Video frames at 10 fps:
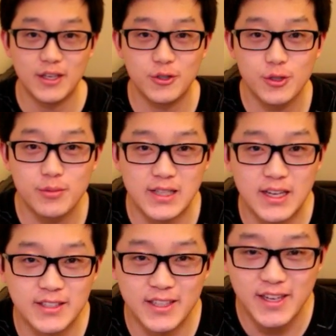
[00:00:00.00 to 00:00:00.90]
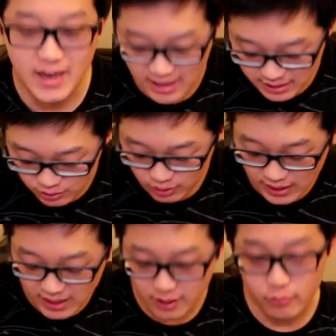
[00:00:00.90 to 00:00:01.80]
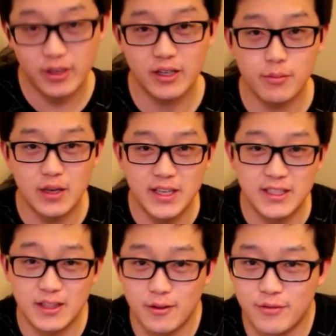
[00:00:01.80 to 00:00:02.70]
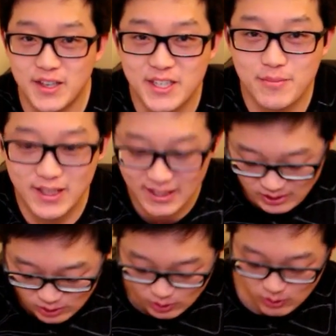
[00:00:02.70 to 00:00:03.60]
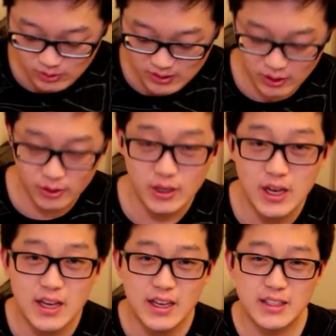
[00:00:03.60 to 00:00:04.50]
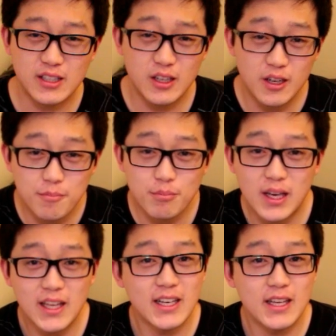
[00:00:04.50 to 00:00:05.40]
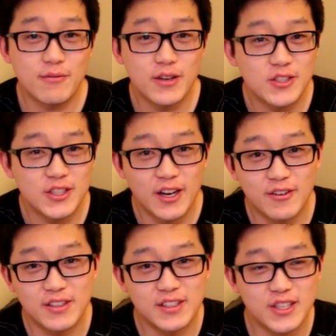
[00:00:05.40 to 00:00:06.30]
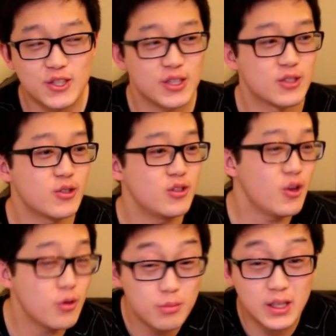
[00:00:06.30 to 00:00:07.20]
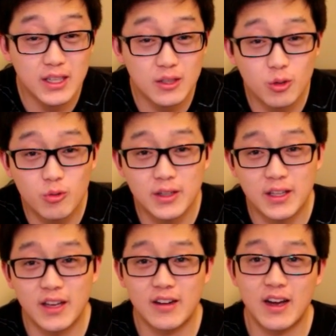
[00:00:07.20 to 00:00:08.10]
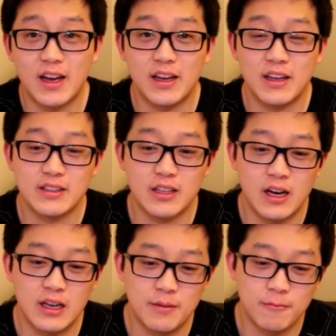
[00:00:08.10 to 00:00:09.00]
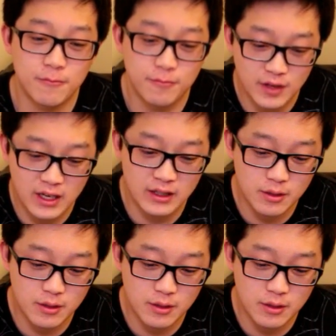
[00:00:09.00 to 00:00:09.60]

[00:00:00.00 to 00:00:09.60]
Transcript: YouTube, it's Langsta here, and today we're going to be eating the veggie medley stew. So it's a completely vegetarian dish, there's no meat at all in here, and I am feeling the